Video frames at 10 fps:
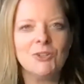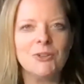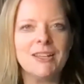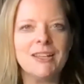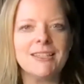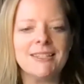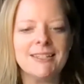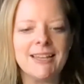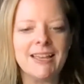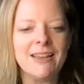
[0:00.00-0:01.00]
Joining us
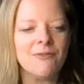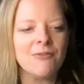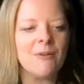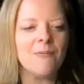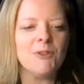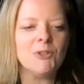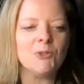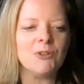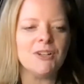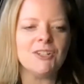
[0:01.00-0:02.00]
today from
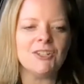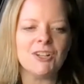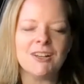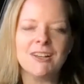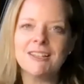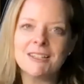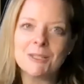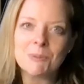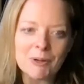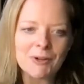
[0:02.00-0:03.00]
Missouri to share his
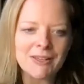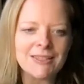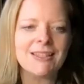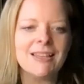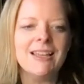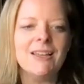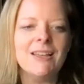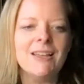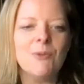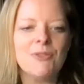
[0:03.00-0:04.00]
experience
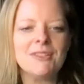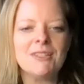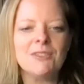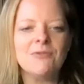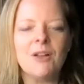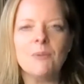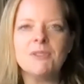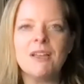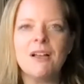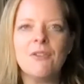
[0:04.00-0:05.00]
with us is
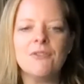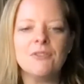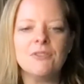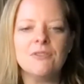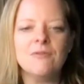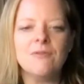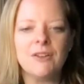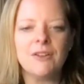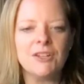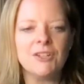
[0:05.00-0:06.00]
Phelps Health
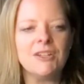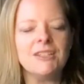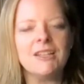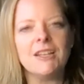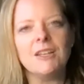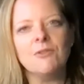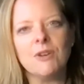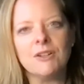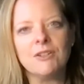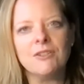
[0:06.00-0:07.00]
Foundation Executive
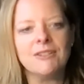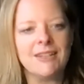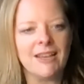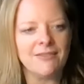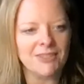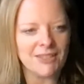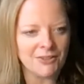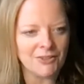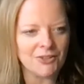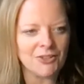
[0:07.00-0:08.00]
Director, Dave
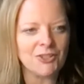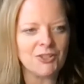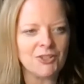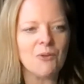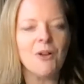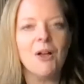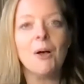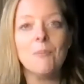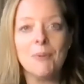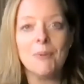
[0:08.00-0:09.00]
Selzer. So
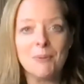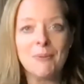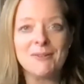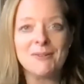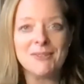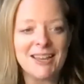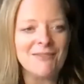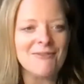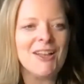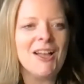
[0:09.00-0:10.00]
a bit about
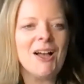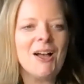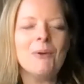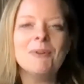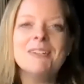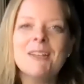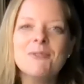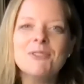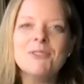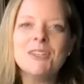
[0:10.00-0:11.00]
Dave. When Dave
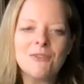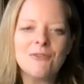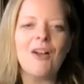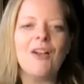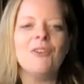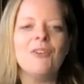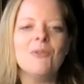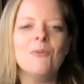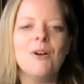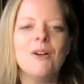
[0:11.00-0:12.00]
was a young father,
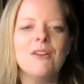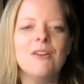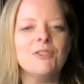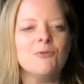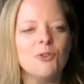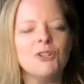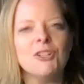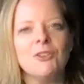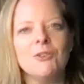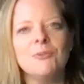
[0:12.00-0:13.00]
one of his 4
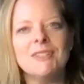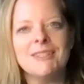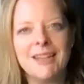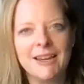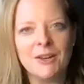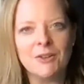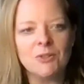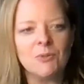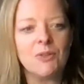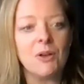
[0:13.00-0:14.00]
children was diagnosed
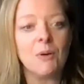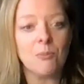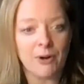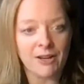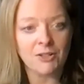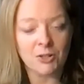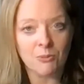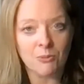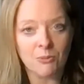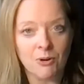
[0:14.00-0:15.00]
with a brain
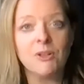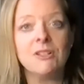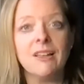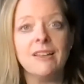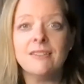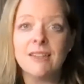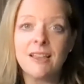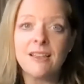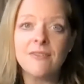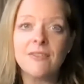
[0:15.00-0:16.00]
tumor, which led
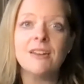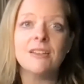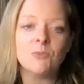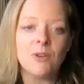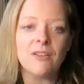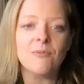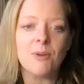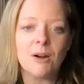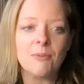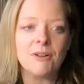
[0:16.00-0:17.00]
Dave and his wife,
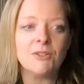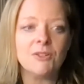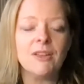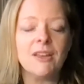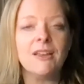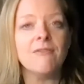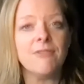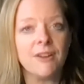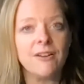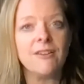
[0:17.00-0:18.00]
Barbara, to getting a
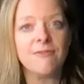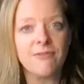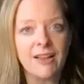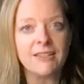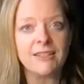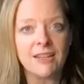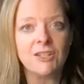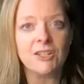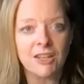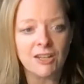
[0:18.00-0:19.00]
very fast
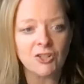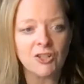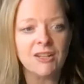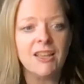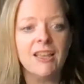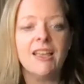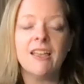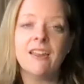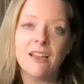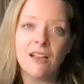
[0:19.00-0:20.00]
education
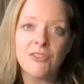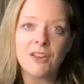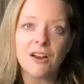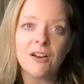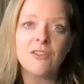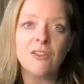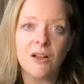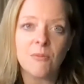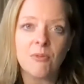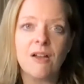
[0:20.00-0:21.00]
in healthcare,
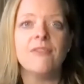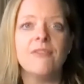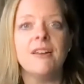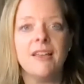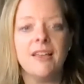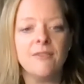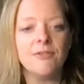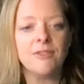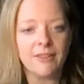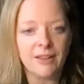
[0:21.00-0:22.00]
nonprofit, and
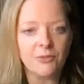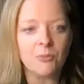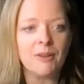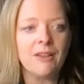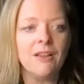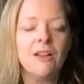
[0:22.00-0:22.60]
philanthropy.